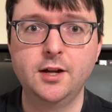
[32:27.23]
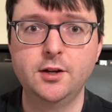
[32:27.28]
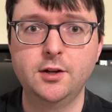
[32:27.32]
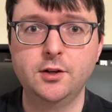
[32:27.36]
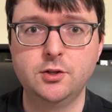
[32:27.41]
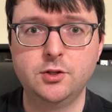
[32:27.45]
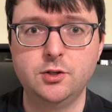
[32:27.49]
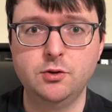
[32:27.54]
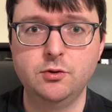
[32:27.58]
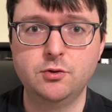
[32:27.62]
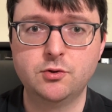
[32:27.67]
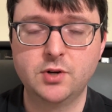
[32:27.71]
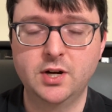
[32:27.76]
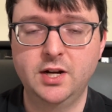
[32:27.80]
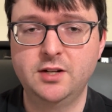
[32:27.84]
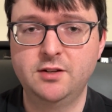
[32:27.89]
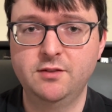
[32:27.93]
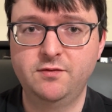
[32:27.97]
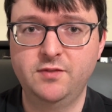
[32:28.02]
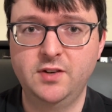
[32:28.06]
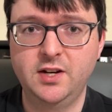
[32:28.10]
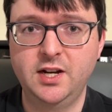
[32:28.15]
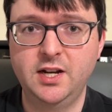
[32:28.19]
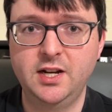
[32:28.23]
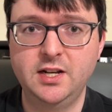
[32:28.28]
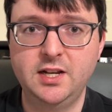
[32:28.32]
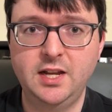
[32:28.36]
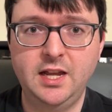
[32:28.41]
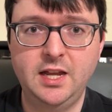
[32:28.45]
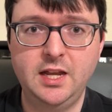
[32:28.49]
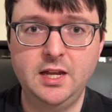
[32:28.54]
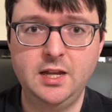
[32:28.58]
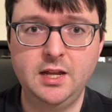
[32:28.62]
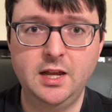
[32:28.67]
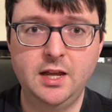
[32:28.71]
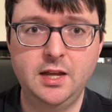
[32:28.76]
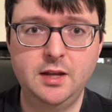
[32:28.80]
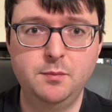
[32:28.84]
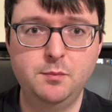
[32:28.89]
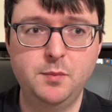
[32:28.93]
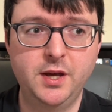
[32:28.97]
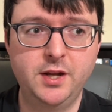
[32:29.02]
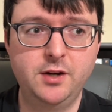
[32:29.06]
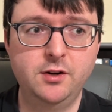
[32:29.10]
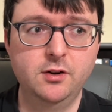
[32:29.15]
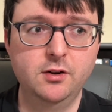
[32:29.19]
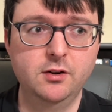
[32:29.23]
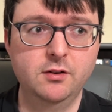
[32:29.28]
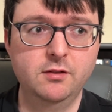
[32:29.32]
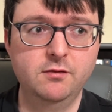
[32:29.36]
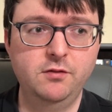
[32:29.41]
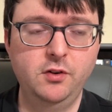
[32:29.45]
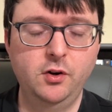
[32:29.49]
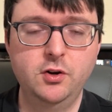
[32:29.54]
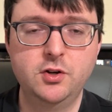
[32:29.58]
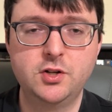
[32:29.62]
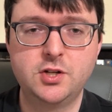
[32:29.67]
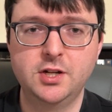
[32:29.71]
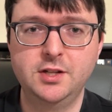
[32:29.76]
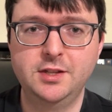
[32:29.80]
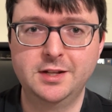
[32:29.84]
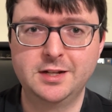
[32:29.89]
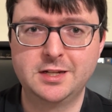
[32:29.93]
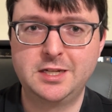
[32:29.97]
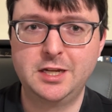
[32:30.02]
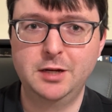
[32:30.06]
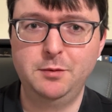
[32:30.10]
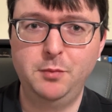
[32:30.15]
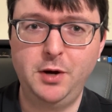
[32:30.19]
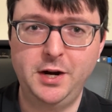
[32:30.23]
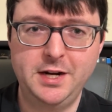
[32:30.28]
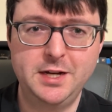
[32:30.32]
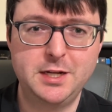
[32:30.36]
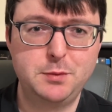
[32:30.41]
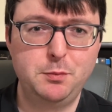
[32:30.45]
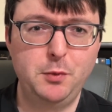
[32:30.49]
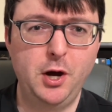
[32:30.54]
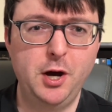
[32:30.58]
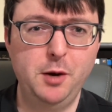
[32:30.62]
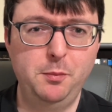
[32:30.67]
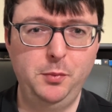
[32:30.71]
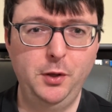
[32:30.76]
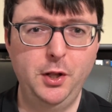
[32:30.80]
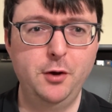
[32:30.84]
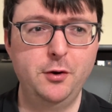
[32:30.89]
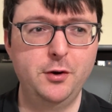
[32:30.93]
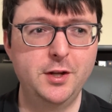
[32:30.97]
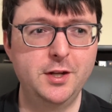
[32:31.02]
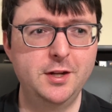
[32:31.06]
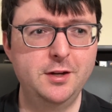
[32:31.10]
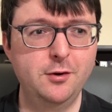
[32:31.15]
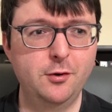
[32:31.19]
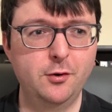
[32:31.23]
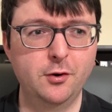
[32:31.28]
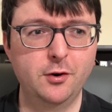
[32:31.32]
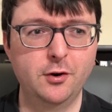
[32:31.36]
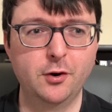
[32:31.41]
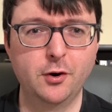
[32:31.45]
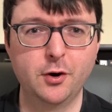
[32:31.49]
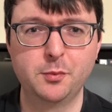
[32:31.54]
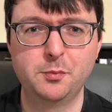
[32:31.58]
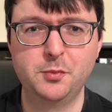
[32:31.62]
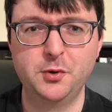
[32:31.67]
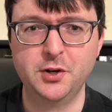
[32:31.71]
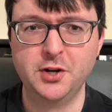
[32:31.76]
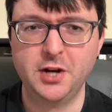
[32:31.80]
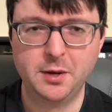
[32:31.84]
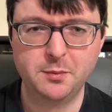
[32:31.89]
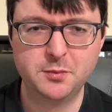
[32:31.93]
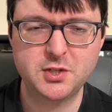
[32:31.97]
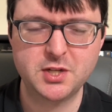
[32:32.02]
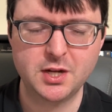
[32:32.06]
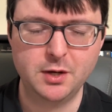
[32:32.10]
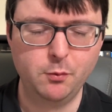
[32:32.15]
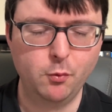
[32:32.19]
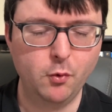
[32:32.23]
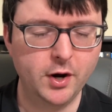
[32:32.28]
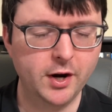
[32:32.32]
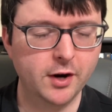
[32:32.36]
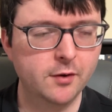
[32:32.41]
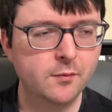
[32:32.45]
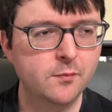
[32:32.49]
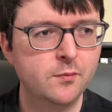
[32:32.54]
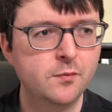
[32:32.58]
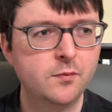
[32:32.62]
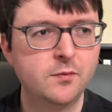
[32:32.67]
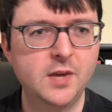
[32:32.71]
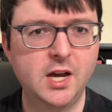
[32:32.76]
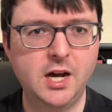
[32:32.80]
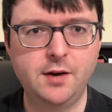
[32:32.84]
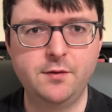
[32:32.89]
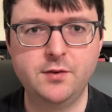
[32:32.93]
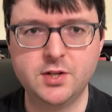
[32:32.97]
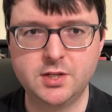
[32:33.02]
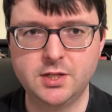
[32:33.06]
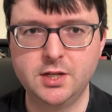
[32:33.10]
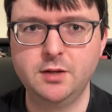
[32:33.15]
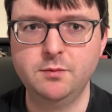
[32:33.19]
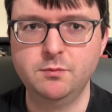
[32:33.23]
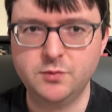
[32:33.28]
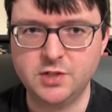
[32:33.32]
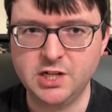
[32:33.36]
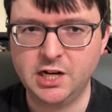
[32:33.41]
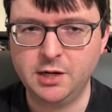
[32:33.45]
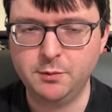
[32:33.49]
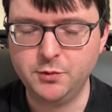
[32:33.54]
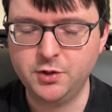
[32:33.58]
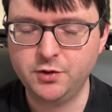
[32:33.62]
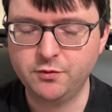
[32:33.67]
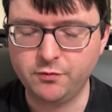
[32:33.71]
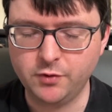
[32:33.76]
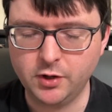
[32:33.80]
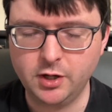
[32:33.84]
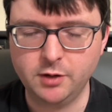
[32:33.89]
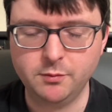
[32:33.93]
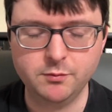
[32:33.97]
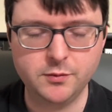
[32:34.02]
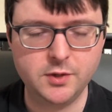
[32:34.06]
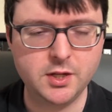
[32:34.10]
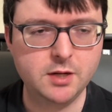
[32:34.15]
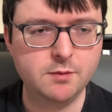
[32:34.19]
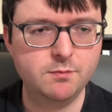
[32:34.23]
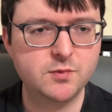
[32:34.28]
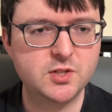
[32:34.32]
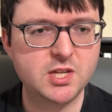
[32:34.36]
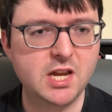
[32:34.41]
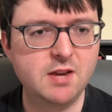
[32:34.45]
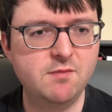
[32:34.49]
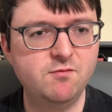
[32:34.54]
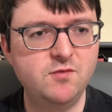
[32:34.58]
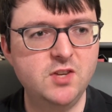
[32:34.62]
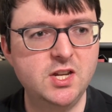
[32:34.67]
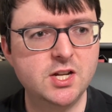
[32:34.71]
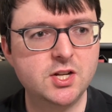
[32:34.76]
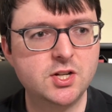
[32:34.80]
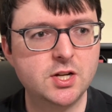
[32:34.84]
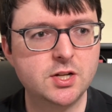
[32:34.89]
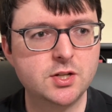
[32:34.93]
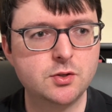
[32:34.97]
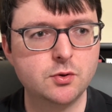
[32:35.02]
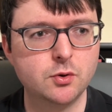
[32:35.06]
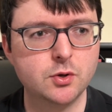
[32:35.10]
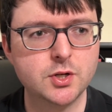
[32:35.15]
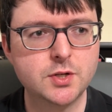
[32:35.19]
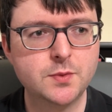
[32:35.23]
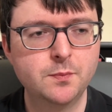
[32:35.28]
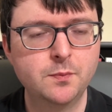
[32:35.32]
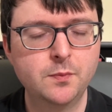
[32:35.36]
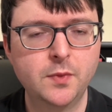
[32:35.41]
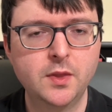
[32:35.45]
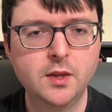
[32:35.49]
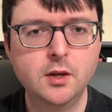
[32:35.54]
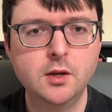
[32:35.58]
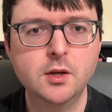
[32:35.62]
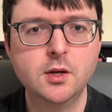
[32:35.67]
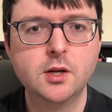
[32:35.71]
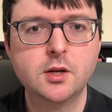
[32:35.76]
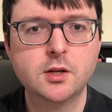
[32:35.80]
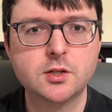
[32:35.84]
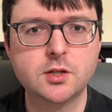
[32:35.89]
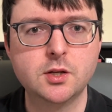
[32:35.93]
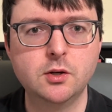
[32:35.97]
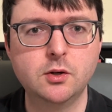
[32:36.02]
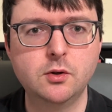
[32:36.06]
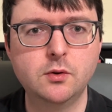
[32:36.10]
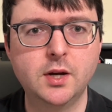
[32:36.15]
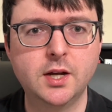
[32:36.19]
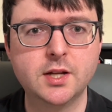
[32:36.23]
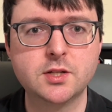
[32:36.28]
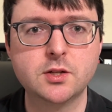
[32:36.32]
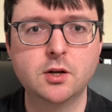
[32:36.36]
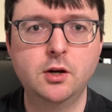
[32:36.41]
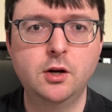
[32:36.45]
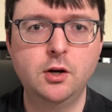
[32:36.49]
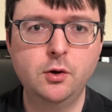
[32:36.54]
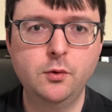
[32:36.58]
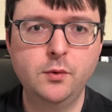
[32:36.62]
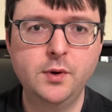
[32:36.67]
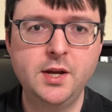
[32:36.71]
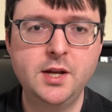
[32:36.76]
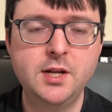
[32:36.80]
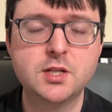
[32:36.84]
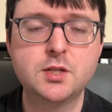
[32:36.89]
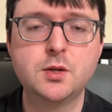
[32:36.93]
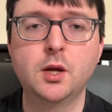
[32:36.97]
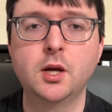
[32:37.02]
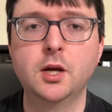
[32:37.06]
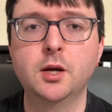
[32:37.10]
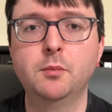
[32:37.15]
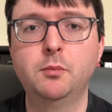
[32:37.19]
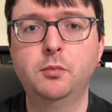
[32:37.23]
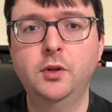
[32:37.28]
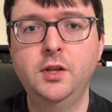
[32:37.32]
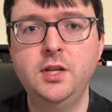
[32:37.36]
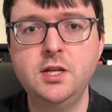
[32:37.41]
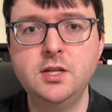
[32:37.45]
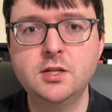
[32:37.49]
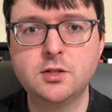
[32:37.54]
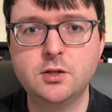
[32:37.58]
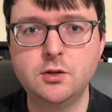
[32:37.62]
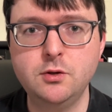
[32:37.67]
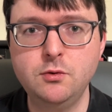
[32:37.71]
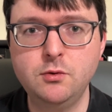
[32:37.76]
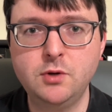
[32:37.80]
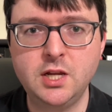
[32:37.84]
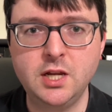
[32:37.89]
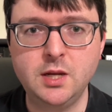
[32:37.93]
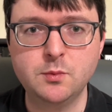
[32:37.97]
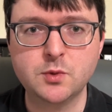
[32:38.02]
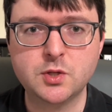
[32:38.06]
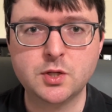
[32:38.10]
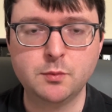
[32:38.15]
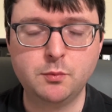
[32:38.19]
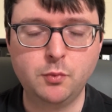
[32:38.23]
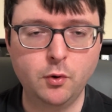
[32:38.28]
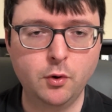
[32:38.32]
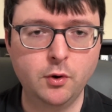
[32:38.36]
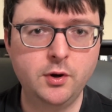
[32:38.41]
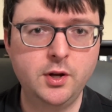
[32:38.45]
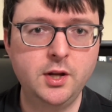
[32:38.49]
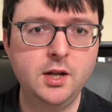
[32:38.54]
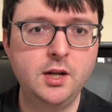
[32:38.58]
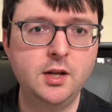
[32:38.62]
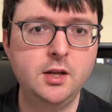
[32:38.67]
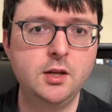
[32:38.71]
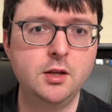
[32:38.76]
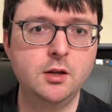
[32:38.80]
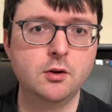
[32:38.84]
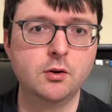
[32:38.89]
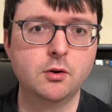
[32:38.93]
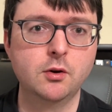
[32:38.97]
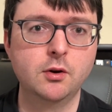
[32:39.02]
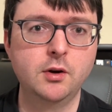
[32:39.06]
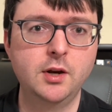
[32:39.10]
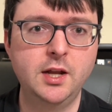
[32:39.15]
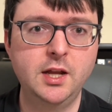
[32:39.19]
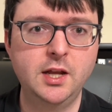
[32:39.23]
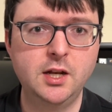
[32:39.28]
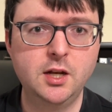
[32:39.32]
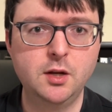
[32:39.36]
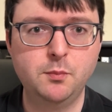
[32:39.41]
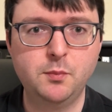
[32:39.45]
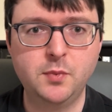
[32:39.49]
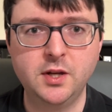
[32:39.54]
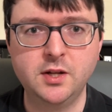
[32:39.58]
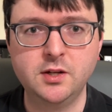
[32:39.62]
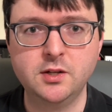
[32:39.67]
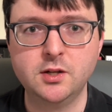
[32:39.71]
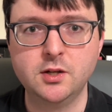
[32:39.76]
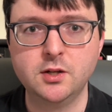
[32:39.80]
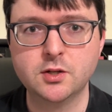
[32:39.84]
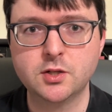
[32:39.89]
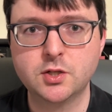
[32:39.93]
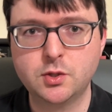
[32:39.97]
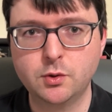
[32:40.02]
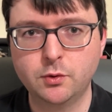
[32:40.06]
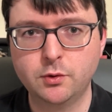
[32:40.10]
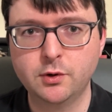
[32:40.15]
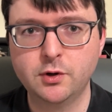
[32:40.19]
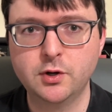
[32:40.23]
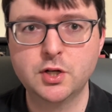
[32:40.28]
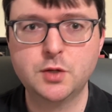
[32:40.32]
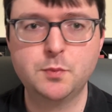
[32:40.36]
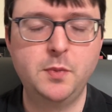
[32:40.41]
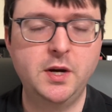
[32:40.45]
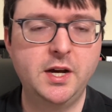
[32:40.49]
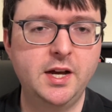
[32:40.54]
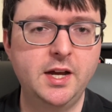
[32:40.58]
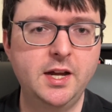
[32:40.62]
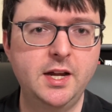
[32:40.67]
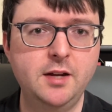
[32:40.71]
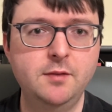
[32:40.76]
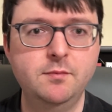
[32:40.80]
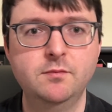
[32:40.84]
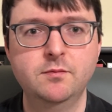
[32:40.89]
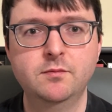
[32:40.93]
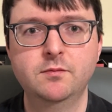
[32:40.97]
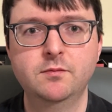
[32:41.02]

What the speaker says: do try to find a better version that somebody's uploaded or put up somewhere, obviously dubbed from the same VHS source. So as always, please do keep supporting your independent stores by